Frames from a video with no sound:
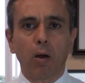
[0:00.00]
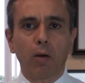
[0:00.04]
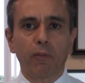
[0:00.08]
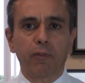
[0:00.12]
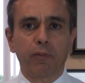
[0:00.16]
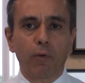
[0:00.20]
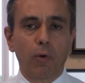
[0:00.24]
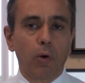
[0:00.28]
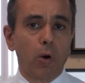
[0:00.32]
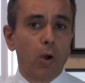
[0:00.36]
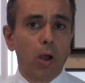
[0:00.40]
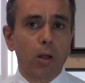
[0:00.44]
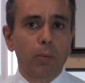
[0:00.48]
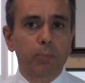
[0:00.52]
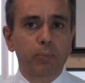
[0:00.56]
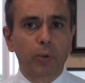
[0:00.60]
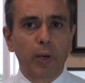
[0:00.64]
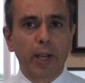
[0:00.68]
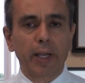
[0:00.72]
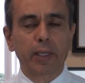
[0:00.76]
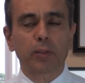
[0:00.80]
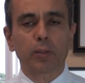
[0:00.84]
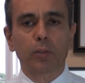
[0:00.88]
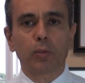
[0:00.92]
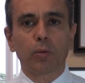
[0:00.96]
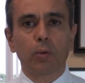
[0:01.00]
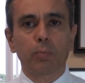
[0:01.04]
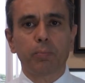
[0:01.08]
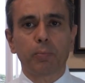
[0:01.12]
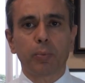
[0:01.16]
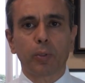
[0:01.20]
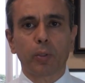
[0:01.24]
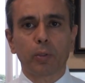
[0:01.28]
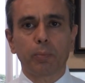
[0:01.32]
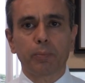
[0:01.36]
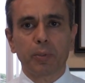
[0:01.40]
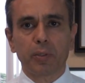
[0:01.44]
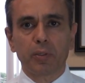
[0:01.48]
for all practical
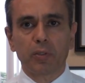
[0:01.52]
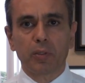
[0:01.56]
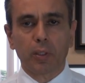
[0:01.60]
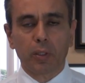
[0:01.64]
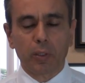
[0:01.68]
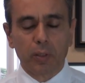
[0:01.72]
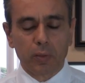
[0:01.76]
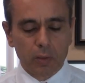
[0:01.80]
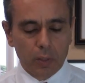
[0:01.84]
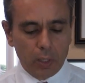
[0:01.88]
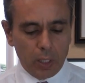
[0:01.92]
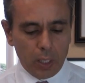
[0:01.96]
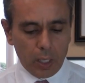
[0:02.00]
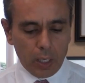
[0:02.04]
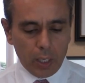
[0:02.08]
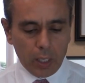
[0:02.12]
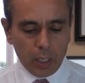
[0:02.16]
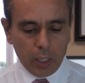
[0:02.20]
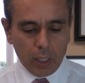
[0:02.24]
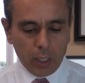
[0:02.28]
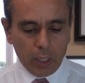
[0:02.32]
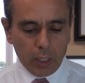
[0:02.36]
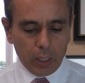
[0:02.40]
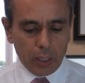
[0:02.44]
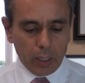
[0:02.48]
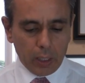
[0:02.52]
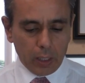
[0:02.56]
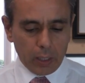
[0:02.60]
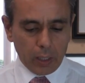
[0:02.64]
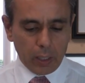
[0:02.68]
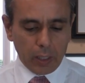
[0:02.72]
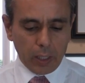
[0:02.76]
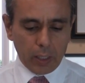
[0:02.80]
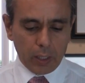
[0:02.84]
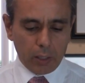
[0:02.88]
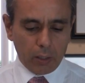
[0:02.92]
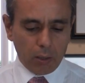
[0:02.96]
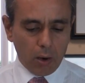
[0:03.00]
purposes,
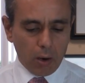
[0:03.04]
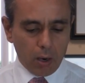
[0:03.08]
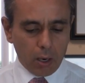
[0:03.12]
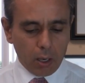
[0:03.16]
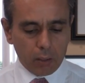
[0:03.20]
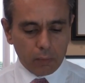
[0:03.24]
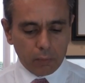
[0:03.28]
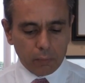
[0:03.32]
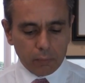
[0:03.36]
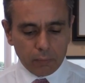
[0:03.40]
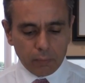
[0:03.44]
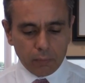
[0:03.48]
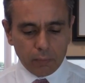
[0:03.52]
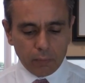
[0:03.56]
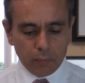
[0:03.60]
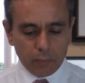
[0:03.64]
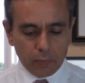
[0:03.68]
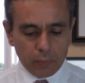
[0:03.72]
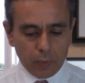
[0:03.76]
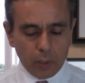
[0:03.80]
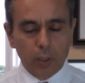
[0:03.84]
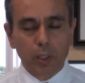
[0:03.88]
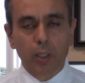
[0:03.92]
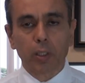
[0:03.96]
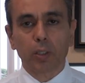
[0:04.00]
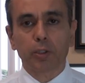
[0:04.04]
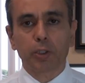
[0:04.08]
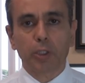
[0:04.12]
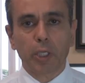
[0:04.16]
here are the little